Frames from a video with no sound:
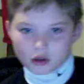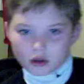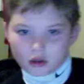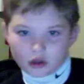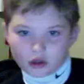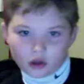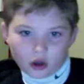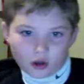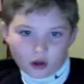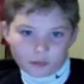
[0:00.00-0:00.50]

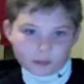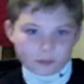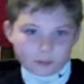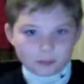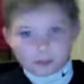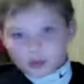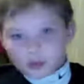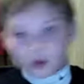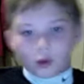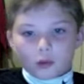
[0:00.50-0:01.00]
the
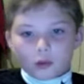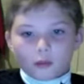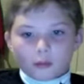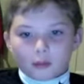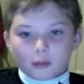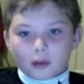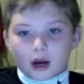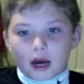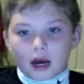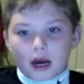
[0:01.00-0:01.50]

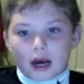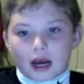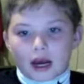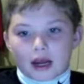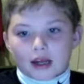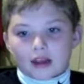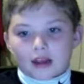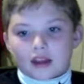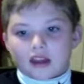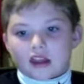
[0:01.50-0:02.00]

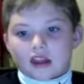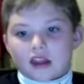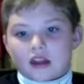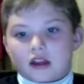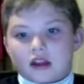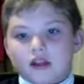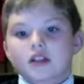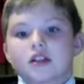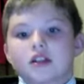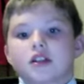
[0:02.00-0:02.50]
boombox.
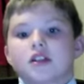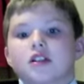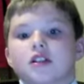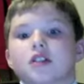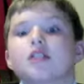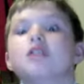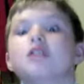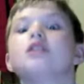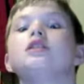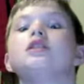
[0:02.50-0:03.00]

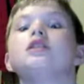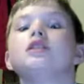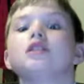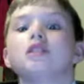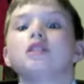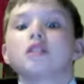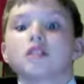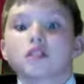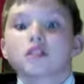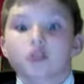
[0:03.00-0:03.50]

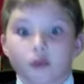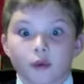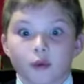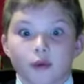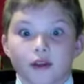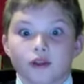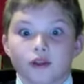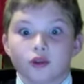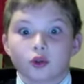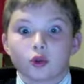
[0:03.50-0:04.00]

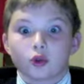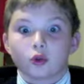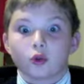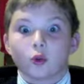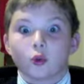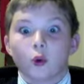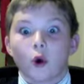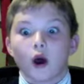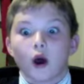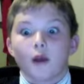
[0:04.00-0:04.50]
Three, two,
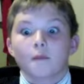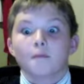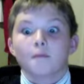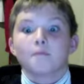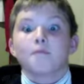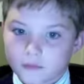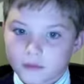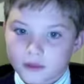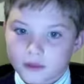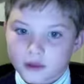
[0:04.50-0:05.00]
one.
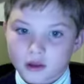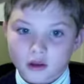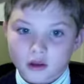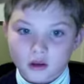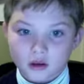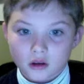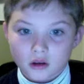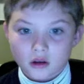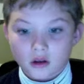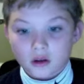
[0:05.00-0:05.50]

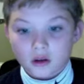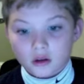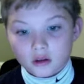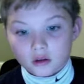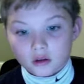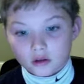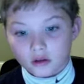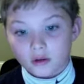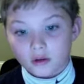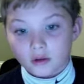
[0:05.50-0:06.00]

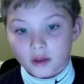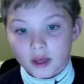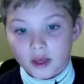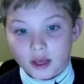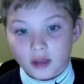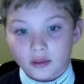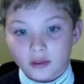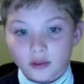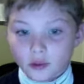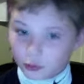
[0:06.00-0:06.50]
So yeah,
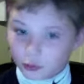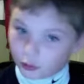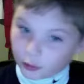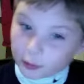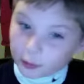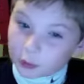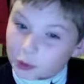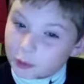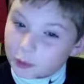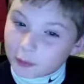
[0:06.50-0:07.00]
there's a
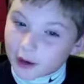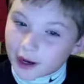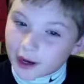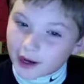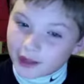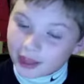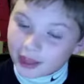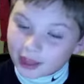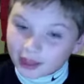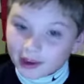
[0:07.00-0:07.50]

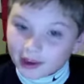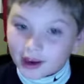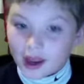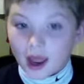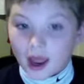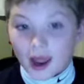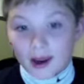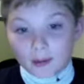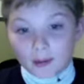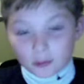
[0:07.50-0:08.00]
boombox,
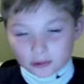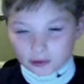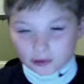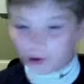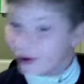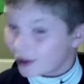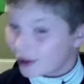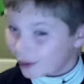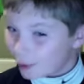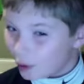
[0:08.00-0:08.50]
and we're
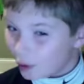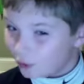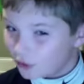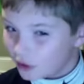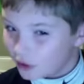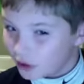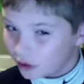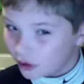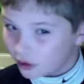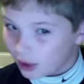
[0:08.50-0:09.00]
talking about
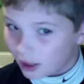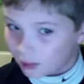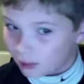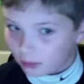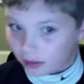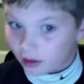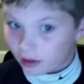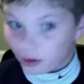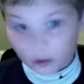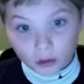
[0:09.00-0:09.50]
video
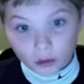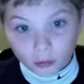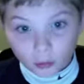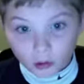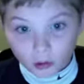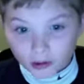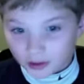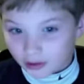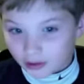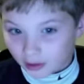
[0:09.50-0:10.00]
games.
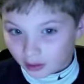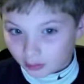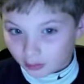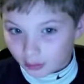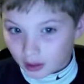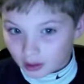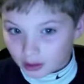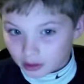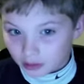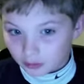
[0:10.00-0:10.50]
What can this
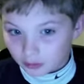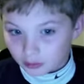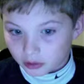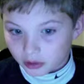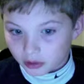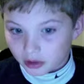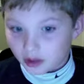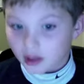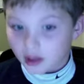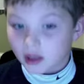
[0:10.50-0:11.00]

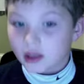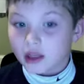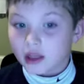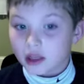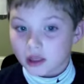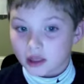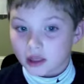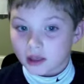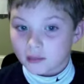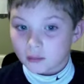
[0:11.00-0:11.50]
possibly
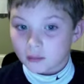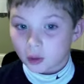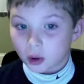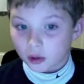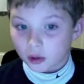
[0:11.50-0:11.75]
get more